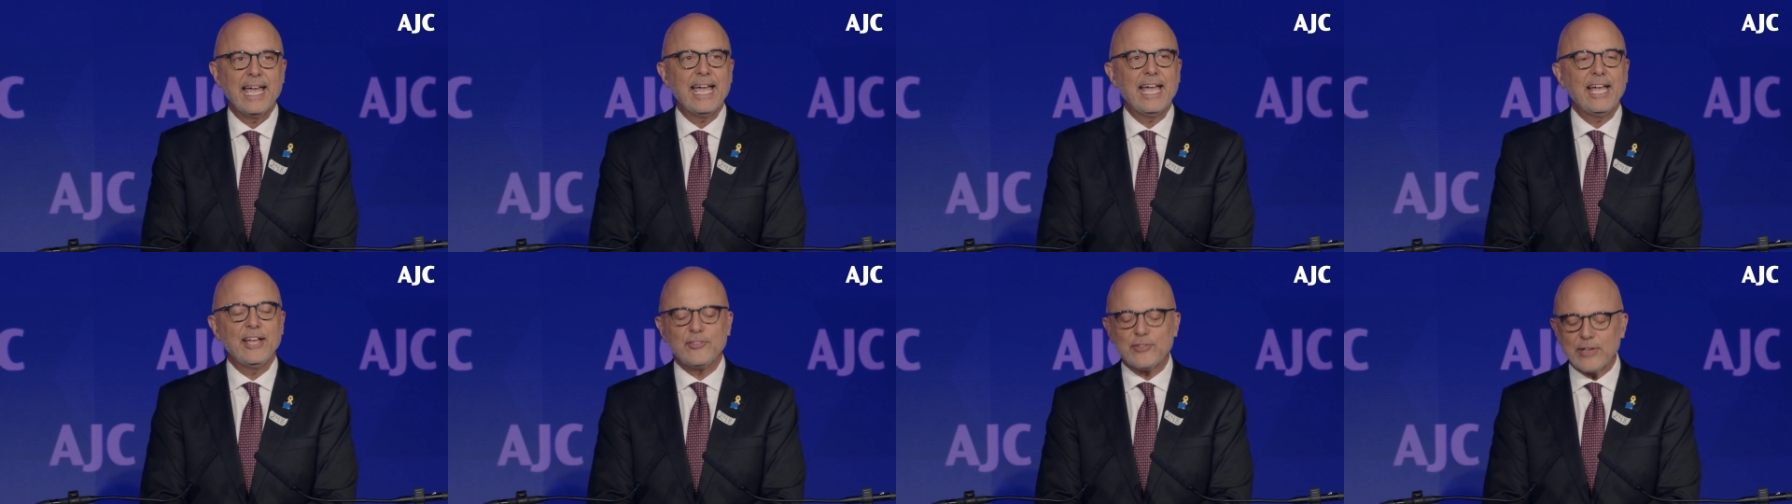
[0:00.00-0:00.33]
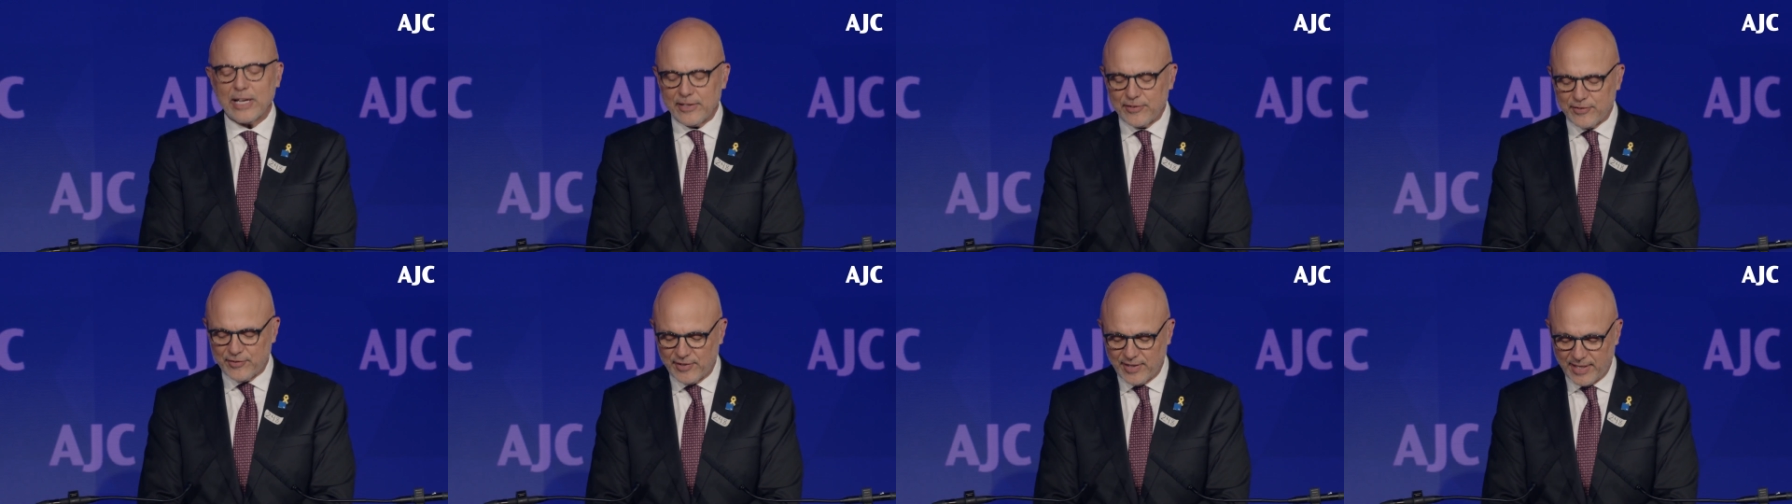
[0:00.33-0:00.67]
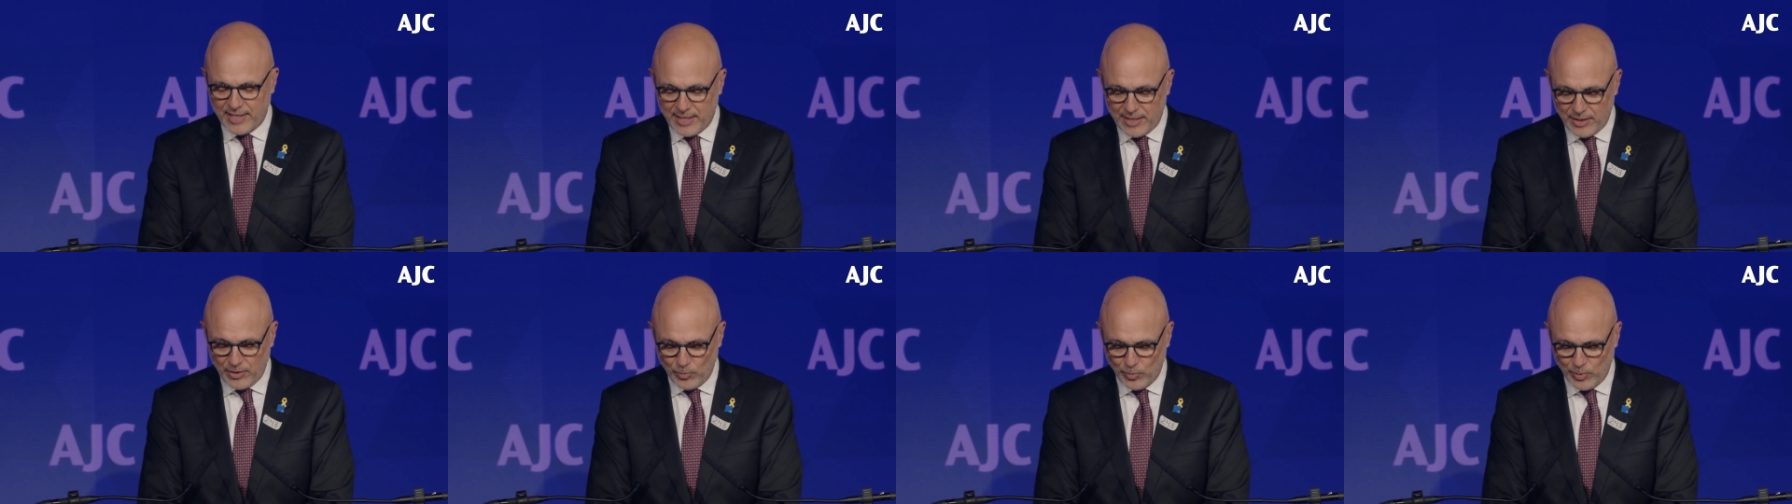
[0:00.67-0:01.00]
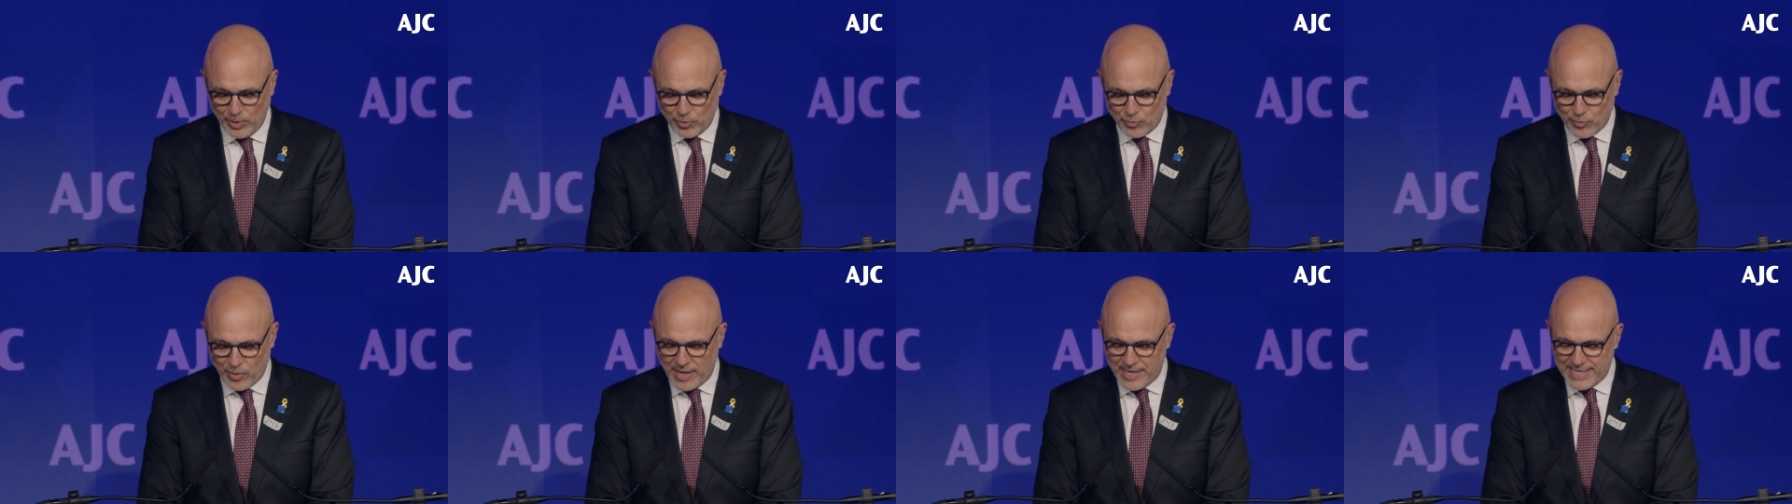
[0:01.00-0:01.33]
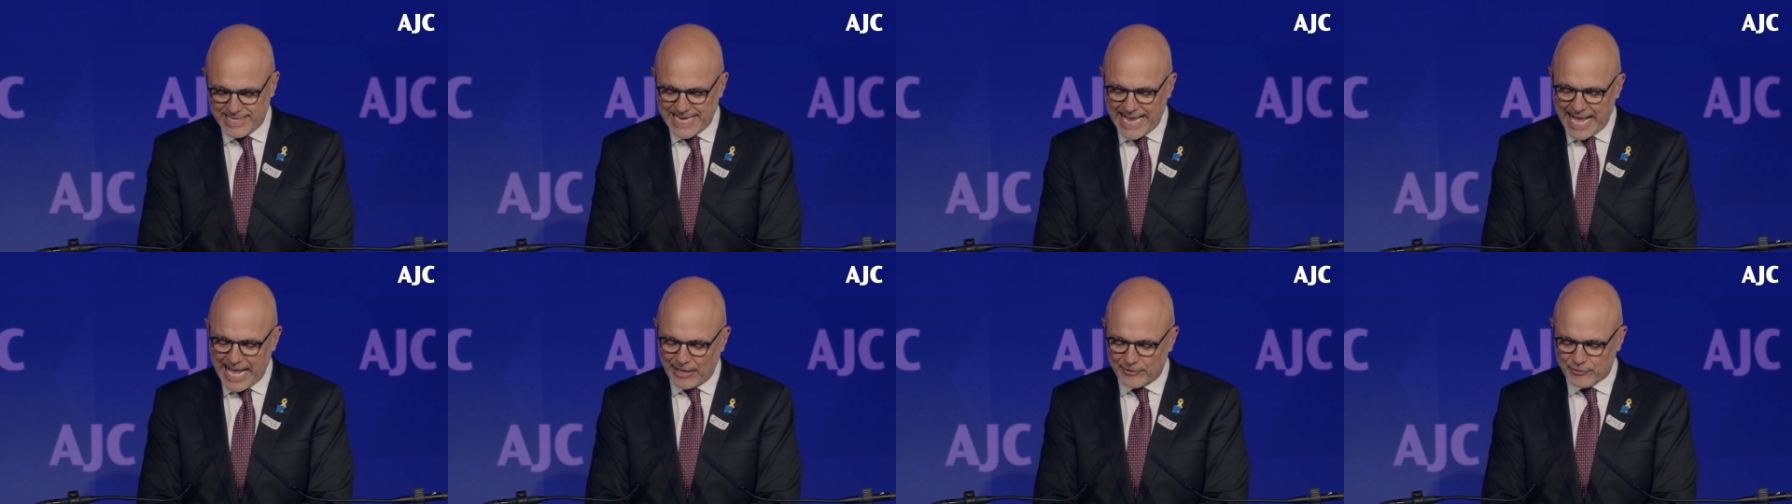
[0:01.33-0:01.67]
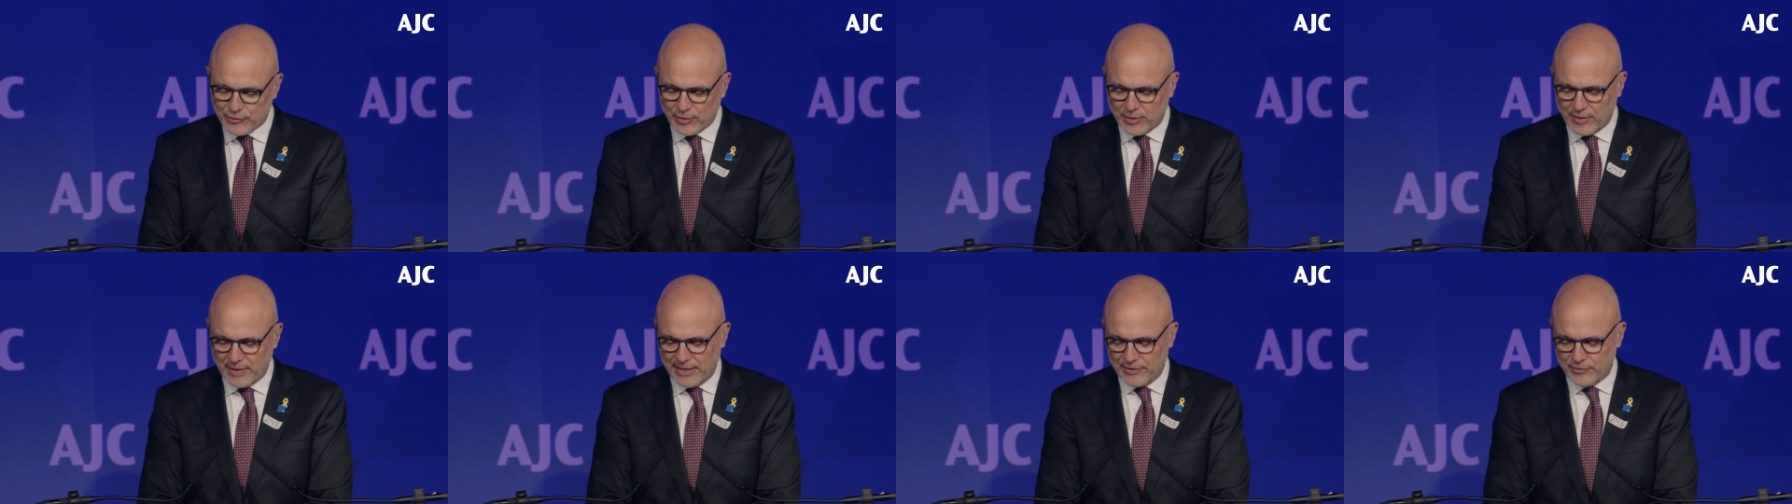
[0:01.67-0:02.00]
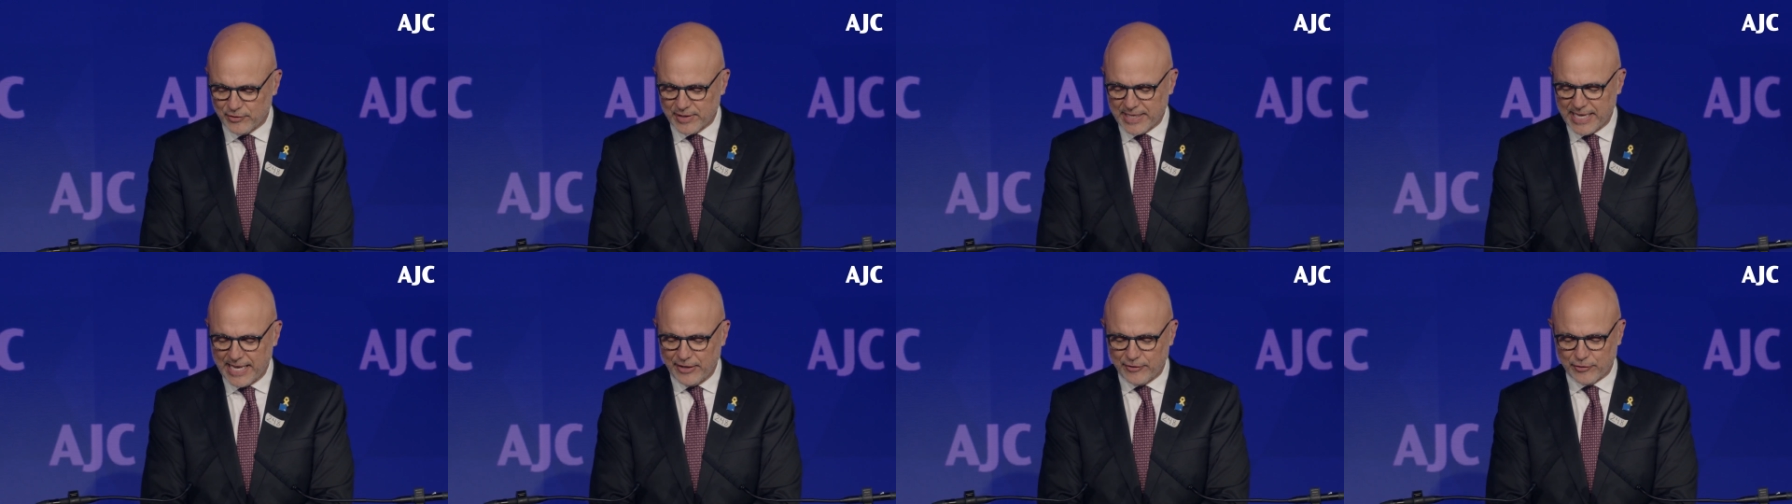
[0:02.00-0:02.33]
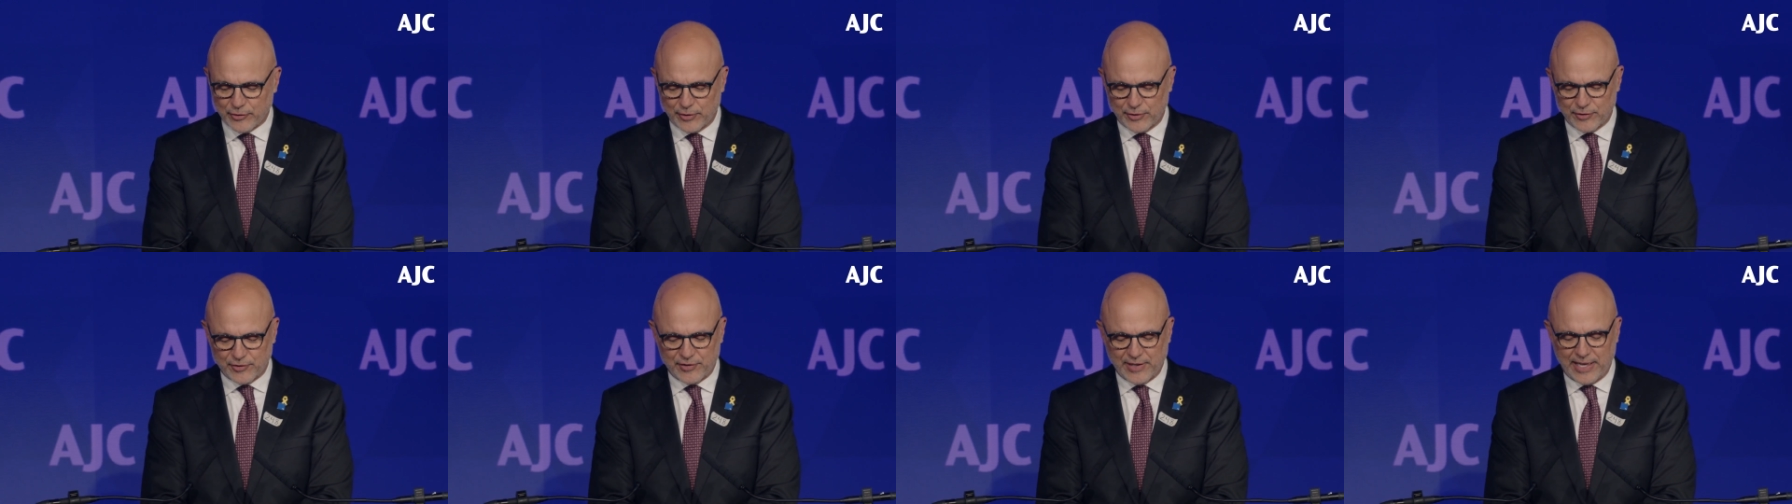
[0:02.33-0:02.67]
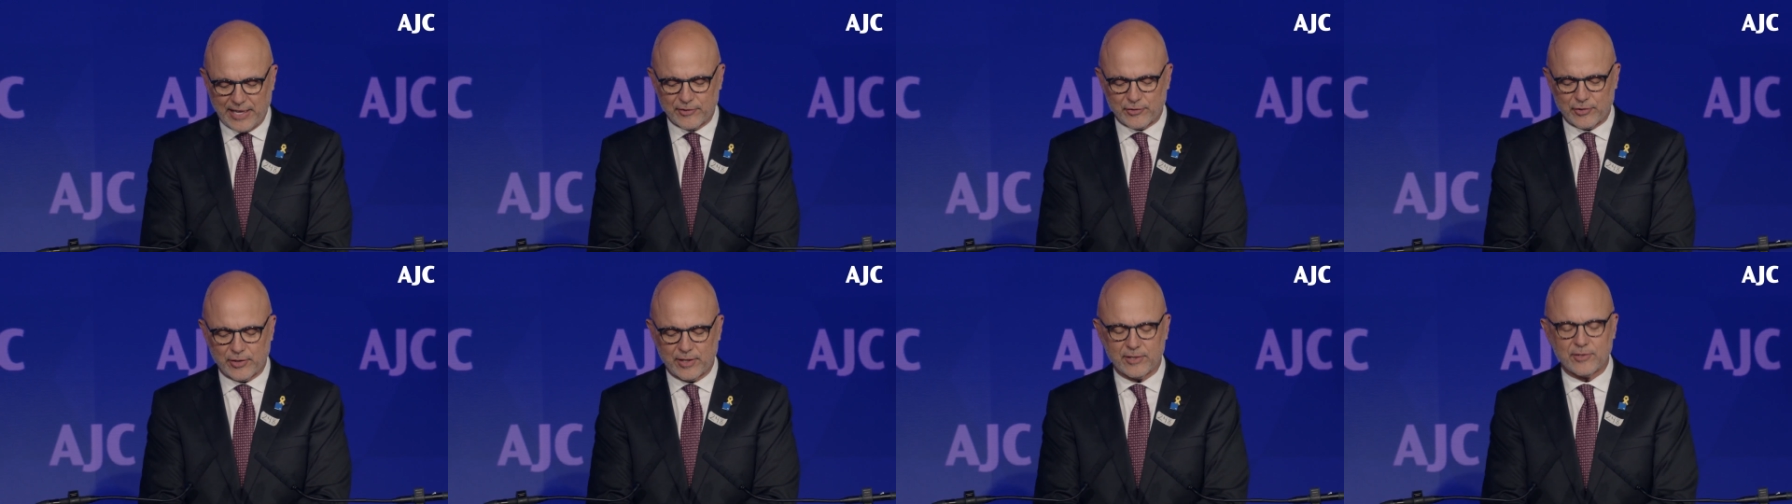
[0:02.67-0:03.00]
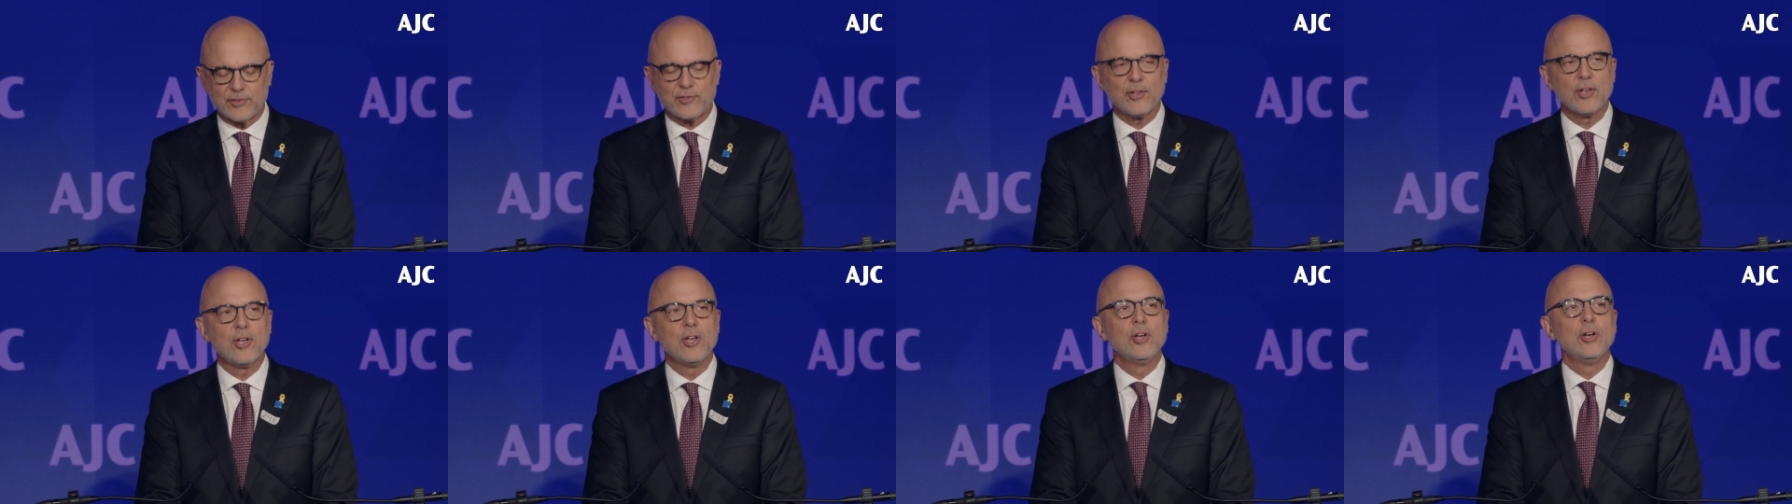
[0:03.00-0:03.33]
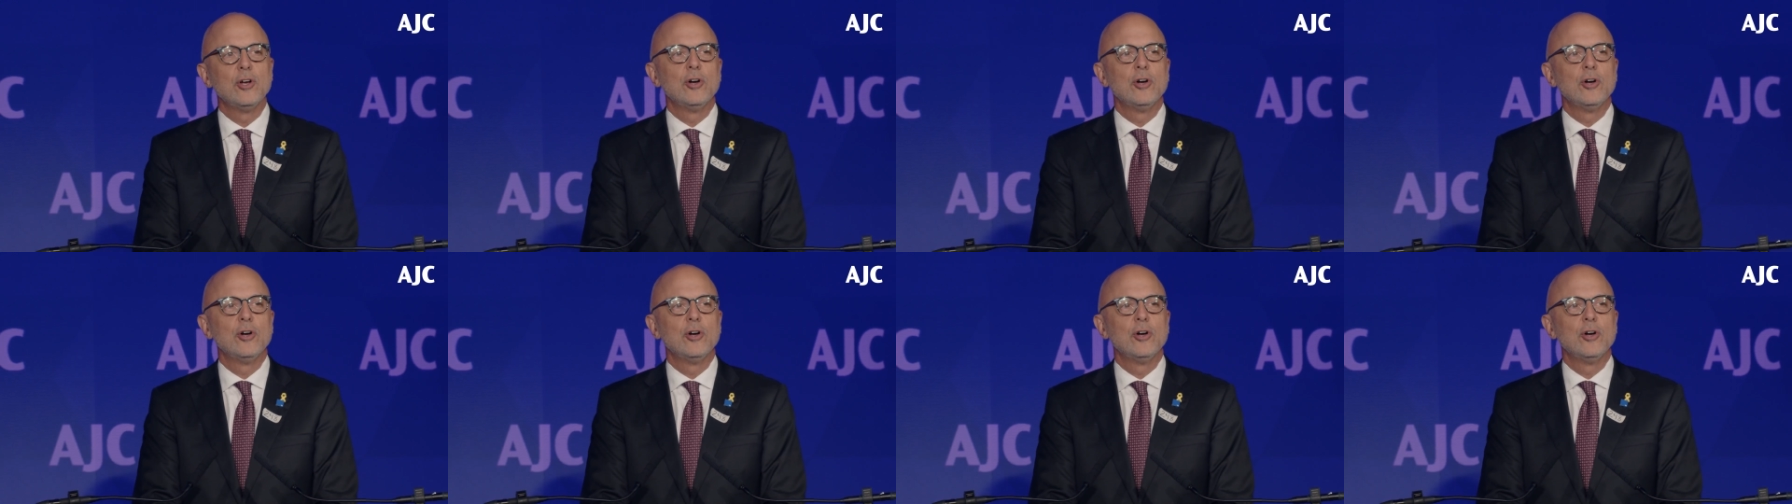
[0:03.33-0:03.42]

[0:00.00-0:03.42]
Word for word: AJC will run national educational sessions